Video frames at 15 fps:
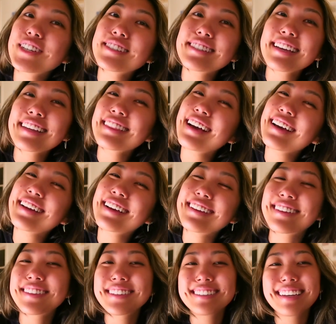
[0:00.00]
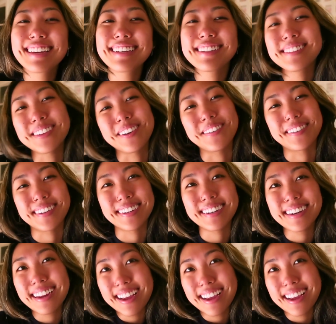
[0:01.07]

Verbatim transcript: just like that, another day is over.